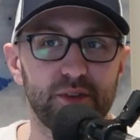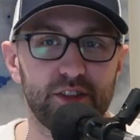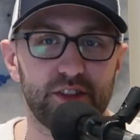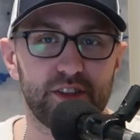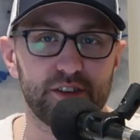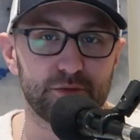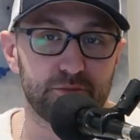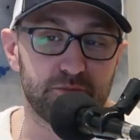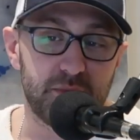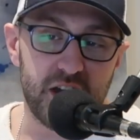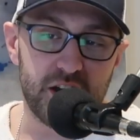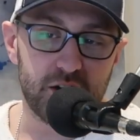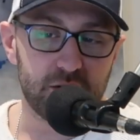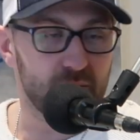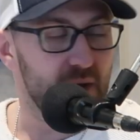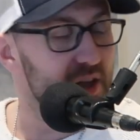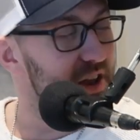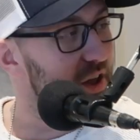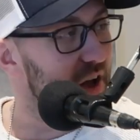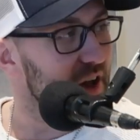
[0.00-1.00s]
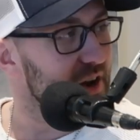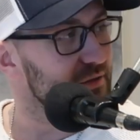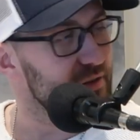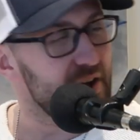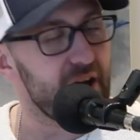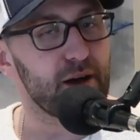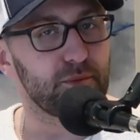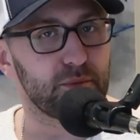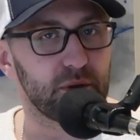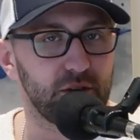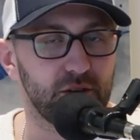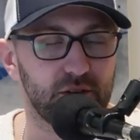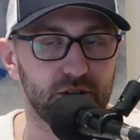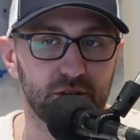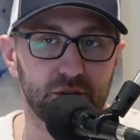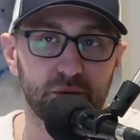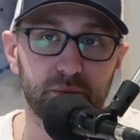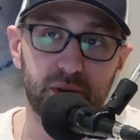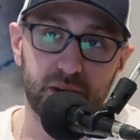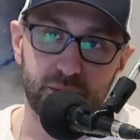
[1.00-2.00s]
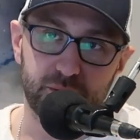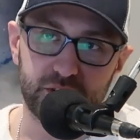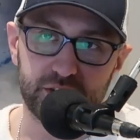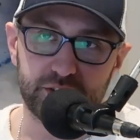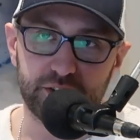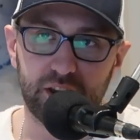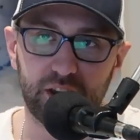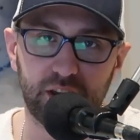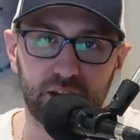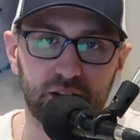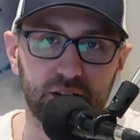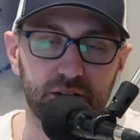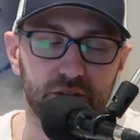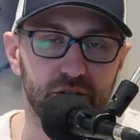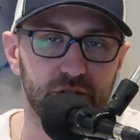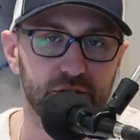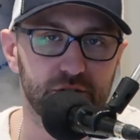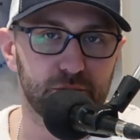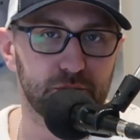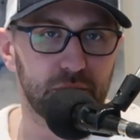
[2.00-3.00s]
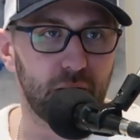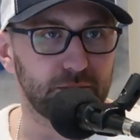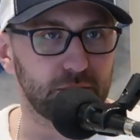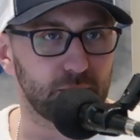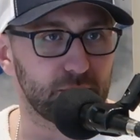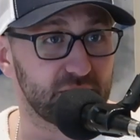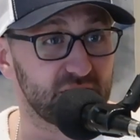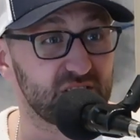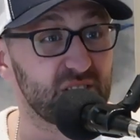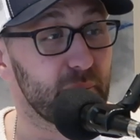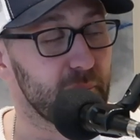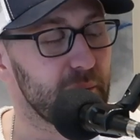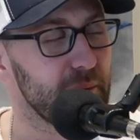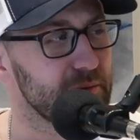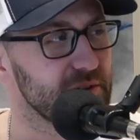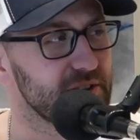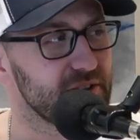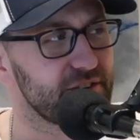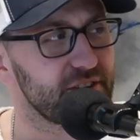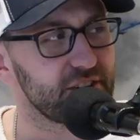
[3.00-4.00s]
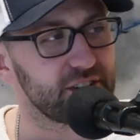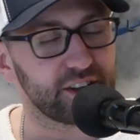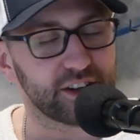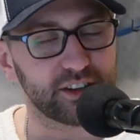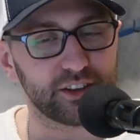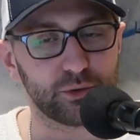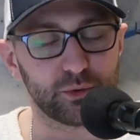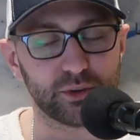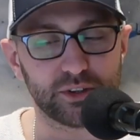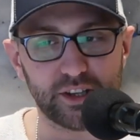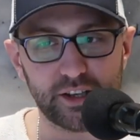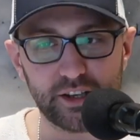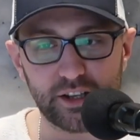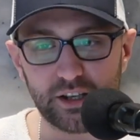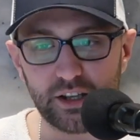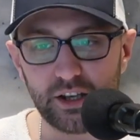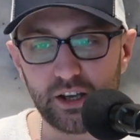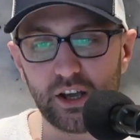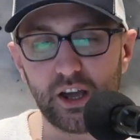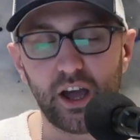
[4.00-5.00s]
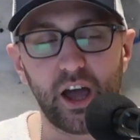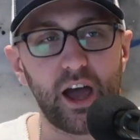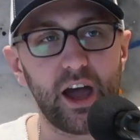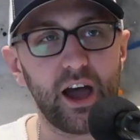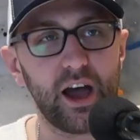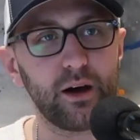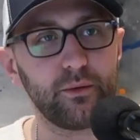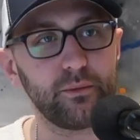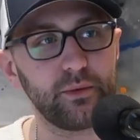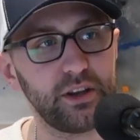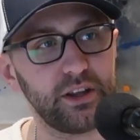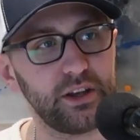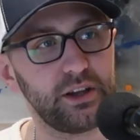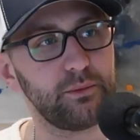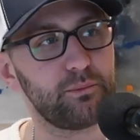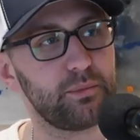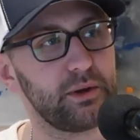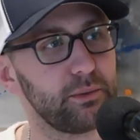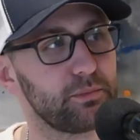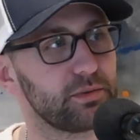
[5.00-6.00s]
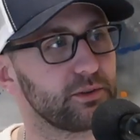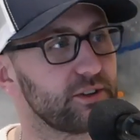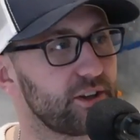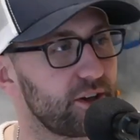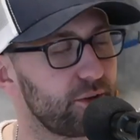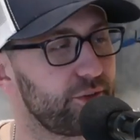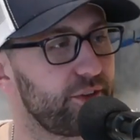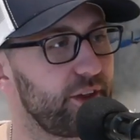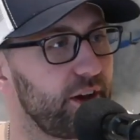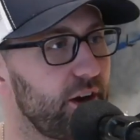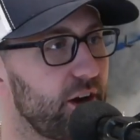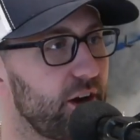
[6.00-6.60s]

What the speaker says: this may or may not have happened to you, but I'm just thinking there's probably some people out there that can relate. How many people out